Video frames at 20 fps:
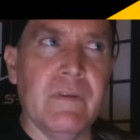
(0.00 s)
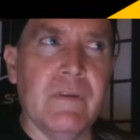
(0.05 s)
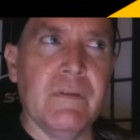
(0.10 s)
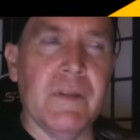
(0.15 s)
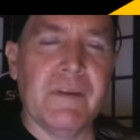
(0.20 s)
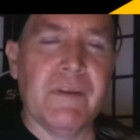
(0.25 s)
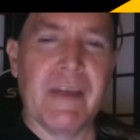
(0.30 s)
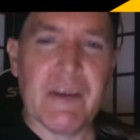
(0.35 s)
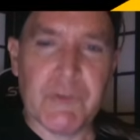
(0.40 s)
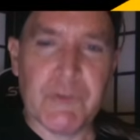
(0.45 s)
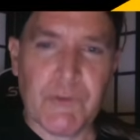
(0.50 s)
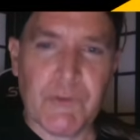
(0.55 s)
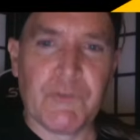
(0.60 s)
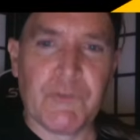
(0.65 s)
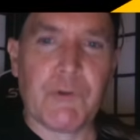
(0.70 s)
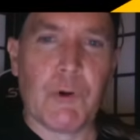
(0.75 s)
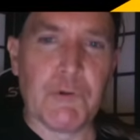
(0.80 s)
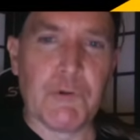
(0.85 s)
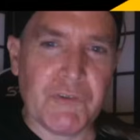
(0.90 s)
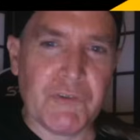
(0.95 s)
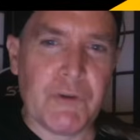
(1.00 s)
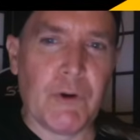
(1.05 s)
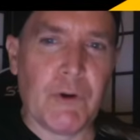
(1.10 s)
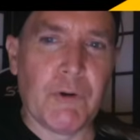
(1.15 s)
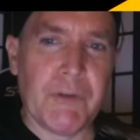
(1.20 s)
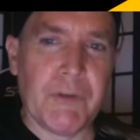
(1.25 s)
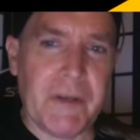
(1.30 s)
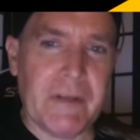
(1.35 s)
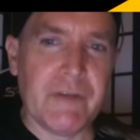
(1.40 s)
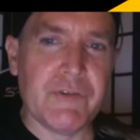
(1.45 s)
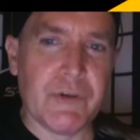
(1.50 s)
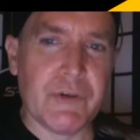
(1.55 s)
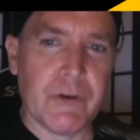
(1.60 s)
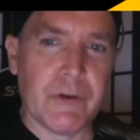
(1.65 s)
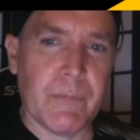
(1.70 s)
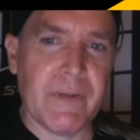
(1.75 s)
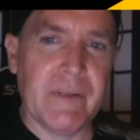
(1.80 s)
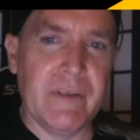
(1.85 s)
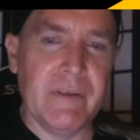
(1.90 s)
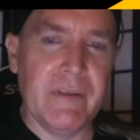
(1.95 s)
The National Socialist Heartland in
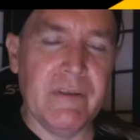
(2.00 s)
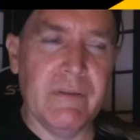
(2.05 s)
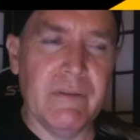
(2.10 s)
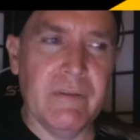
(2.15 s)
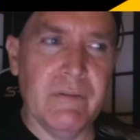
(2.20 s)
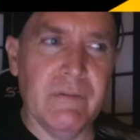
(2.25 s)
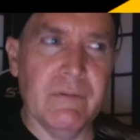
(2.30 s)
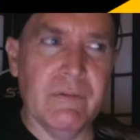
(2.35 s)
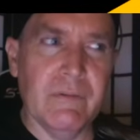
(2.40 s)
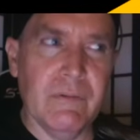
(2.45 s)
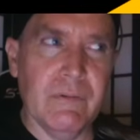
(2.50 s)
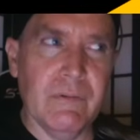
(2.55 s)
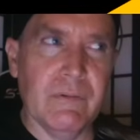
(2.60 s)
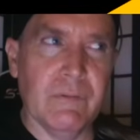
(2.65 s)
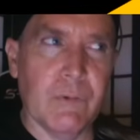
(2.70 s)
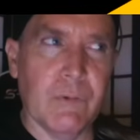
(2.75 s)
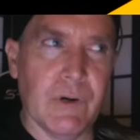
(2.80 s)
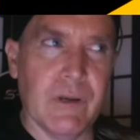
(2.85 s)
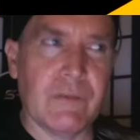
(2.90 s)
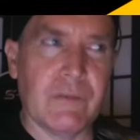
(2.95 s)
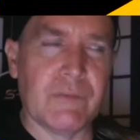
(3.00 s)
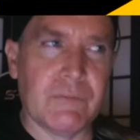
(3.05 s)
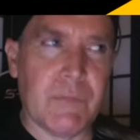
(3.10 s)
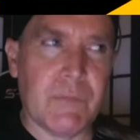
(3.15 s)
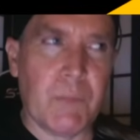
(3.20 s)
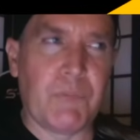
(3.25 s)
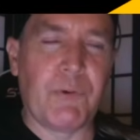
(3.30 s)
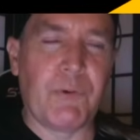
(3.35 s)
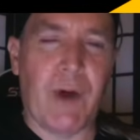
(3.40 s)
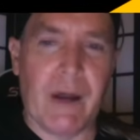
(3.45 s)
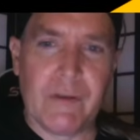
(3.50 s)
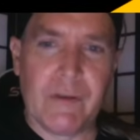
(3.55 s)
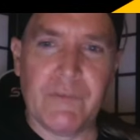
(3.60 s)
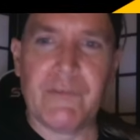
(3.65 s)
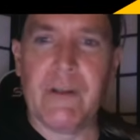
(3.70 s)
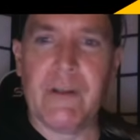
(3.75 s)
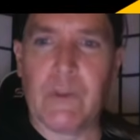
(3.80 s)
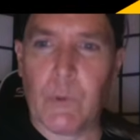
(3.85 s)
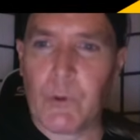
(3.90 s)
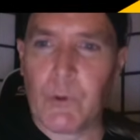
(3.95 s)
Germany was the
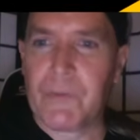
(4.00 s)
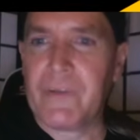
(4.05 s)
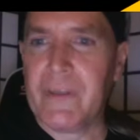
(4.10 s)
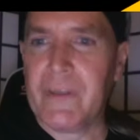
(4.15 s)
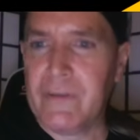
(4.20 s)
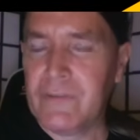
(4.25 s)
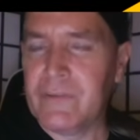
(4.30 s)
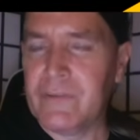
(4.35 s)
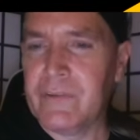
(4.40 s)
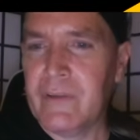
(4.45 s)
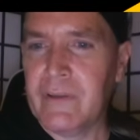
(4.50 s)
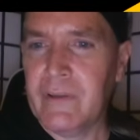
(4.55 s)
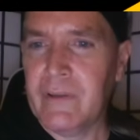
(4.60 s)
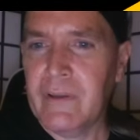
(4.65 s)
Protestant Northeast.